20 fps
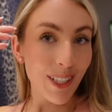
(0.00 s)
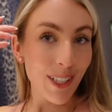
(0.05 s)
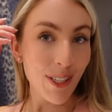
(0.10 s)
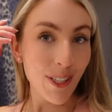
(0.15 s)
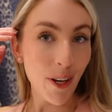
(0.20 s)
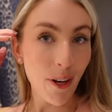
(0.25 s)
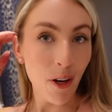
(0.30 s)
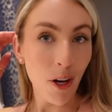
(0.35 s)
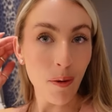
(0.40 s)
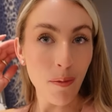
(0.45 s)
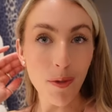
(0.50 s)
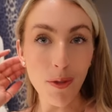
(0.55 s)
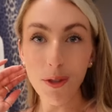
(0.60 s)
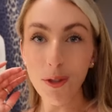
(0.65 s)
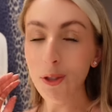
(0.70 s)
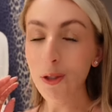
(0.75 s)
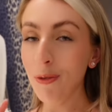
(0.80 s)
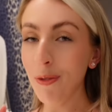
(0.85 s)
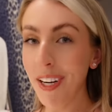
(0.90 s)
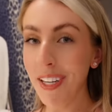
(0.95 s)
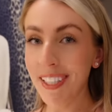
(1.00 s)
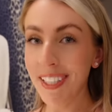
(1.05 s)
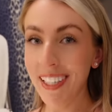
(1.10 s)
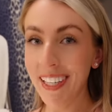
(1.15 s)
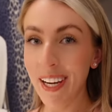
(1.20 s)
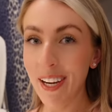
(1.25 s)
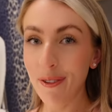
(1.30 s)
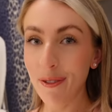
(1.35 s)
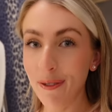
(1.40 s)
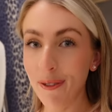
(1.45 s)
So I'm all
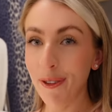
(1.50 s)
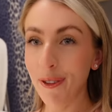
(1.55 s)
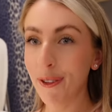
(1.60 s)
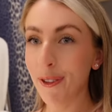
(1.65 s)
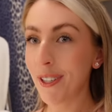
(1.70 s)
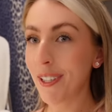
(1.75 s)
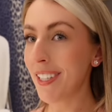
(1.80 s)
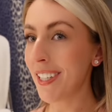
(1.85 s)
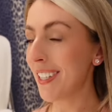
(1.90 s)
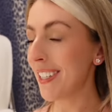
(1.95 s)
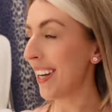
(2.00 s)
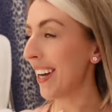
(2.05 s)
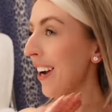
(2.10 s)
ready for dinner.